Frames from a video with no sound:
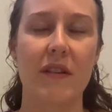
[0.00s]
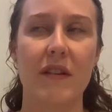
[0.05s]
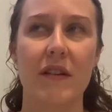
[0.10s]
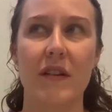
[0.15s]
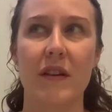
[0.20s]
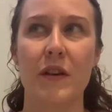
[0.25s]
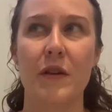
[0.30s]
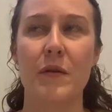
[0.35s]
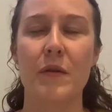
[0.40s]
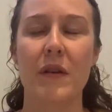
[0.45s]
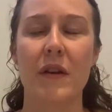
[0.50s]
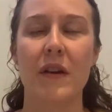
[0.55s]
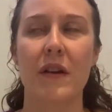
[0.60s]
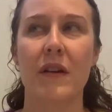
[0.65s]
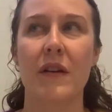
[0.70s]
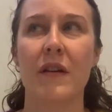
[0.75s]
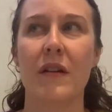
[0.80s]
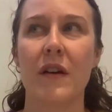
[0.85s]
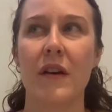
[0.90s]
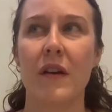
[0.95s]
You
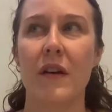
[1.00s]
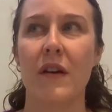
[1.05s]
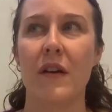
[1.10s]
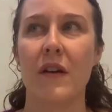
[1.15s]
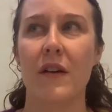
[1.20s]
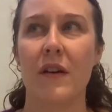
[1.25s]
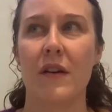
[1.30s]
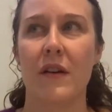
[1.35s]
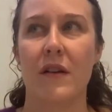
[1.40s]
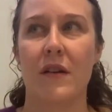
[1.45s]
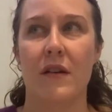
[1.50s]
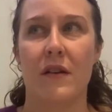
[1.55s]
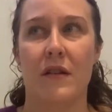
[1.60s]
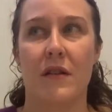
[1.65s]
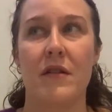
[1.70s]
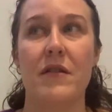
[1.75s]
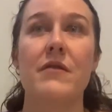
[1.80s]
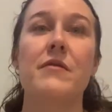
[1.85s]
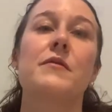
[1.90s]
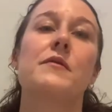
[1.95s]
can
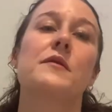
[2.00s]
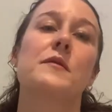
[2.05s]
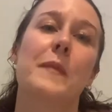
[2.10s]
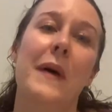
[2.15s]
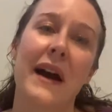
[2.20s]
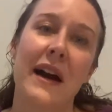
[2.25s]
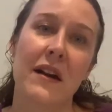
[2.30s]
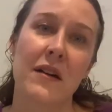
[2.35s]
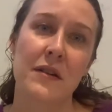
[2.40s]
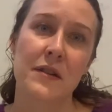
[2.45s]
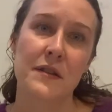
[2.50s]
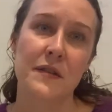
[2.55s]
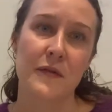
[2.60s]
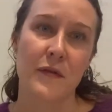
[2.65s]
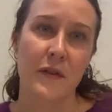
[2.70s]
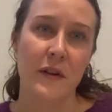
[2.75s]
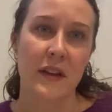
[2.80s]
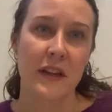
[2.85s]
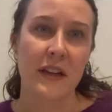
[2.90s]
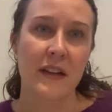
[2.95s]
use patterns
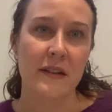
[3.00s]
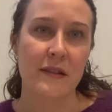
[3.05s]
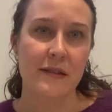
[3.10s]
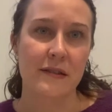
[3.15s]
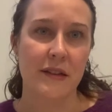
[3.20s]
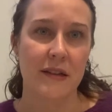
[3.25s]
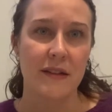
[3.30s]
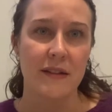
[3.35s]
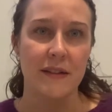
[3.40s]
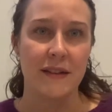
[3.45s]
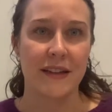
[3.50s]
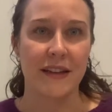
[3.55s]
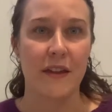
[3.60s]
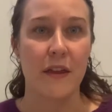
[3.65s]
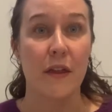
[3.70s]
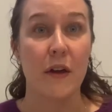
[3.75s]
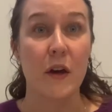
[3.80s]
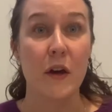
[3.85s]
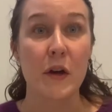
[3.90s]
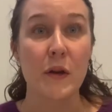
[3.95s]
for these, like
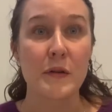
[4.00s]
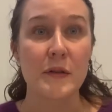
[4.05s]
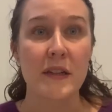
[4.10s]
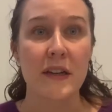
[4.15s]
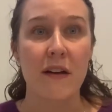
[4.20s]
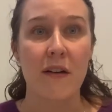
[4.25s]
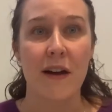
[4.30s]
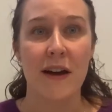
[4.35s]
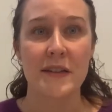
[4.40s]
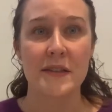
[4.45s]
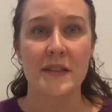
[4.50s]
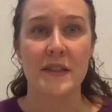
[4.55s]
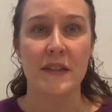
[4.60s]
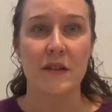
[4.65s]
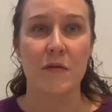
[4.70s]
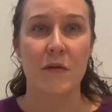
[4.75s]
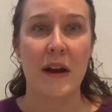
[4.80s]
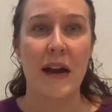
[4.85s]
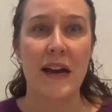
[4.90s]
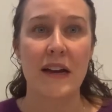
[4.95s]
the Cozy
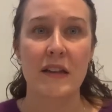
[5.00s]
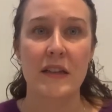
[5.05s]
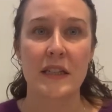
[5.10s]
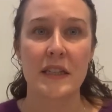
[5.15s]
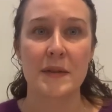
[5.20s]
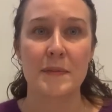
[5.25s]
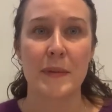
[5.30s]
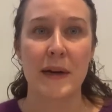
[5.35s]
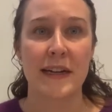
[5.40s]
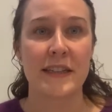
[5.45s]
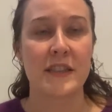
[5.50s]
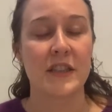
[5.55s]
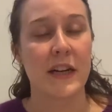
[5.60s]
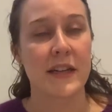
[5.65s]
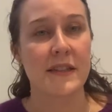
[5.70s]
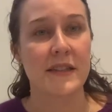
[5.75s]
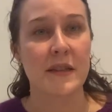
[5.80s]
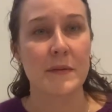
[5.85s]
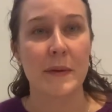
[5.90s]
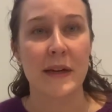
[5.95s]
Classic Raglan by
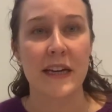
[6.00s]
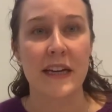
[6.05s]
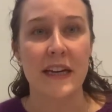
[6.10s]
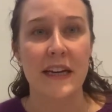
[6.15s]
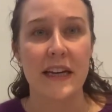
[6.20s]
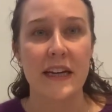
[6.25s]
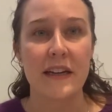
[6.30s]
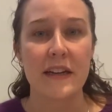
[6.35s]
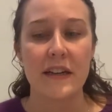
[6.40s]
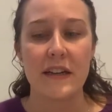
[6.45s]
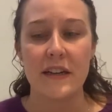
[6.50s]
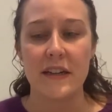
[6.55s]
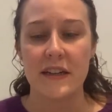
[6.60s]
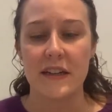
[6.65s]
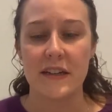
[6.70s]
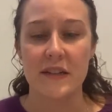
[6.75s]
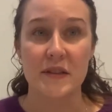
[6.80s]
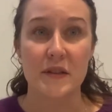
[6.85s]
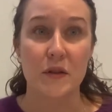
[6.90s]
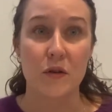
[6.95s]
Jessie May
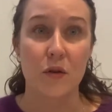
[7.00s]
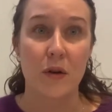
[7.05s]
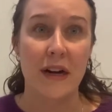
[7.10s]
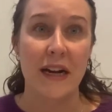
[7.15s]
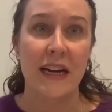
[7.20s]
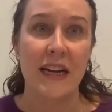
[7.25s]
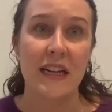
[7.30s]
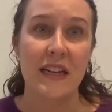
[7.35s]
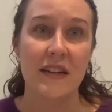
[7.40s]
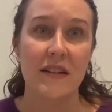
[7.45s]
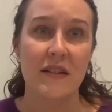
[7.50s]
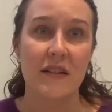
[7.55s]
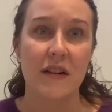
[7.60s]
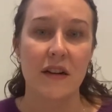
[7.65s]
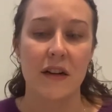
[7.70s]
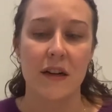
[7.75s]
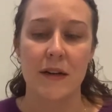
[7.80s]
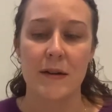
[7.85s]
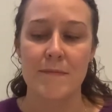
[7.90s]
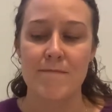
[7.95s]
is a great
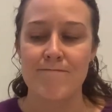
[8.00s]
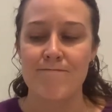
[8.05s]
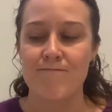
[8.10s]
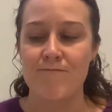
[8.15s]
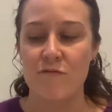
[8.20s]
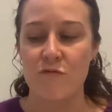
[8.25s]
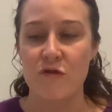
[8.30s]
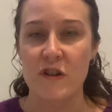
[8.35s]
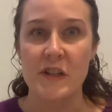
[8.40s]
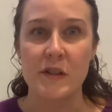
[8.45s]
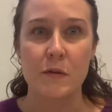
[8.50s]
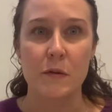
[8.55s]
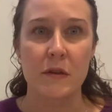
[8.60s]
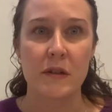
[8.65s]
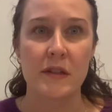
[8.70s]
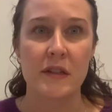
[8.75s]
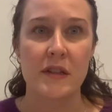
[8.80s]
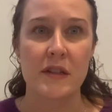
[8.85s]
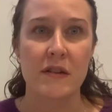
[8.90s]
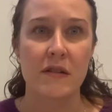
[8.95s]

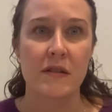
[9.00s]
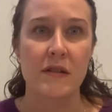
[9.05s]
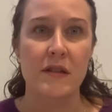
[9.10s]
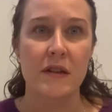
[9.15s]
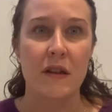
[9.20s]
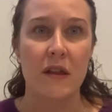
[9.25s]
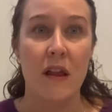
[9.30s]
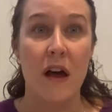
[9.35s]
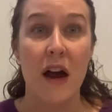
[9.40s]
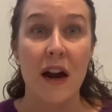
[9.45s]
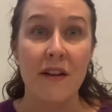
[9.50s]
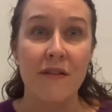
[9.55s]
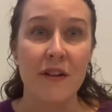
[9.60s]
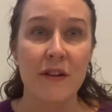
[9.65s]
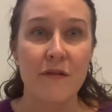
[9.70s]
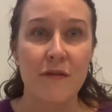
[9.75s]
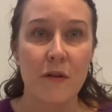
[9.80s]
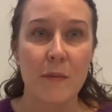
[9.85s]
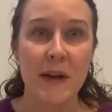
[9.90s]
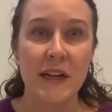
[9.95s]
resource. There's a lot of
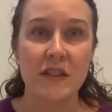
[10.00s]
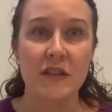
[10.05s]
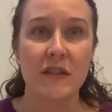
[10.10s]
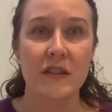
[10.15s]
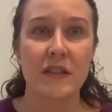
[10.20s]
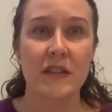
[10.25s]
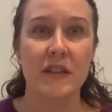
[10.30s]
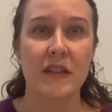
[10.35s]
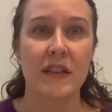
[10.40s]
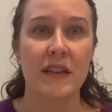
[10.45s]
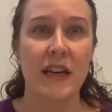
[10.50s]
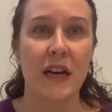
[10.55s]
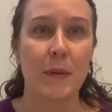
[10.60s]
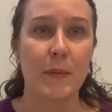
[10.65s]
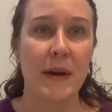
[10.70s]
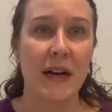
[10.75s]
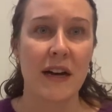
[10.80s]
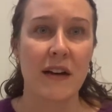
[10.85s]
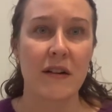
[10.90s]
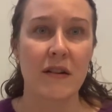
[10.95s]
information in that
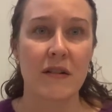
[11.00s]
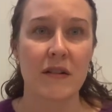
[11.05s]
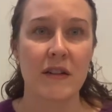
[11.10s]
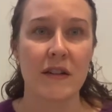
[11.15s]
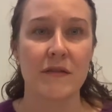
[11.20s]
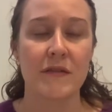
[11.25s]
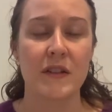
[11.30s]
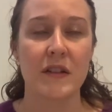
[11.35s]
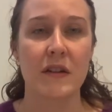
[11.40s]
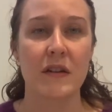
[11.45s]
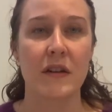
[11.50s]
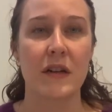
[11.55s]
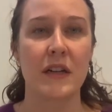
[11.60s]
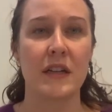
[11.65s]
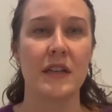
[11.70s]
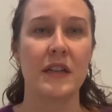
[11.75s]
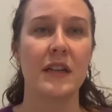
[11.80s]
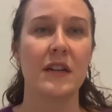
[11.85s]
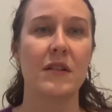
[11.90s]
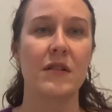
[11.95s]
pattern. If you're a
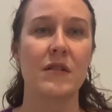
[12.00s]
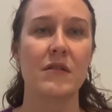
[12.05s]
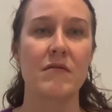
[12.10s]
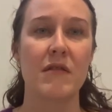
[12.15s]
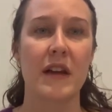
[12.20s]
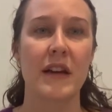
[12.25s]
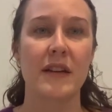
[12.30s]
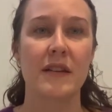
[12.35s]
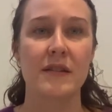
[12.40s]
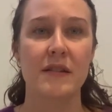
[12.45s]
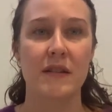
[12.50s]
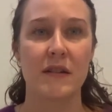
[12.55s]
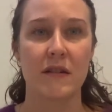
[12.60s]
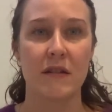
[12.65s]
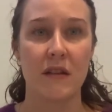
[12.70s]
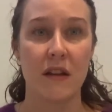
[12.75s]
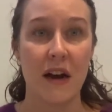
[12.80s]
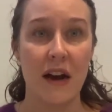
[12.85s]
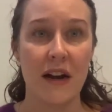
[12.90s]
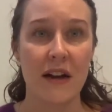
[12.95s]
knitter who likes a
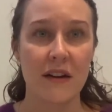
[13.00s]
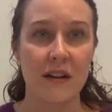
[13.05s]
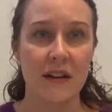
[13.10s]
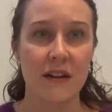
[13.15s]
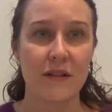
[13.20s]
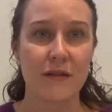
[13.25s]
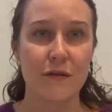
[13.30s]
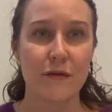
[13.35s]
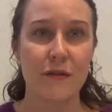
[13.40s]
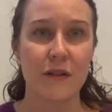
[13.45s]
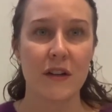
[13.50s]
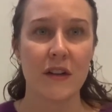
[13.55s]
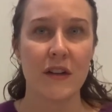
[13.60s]
lot of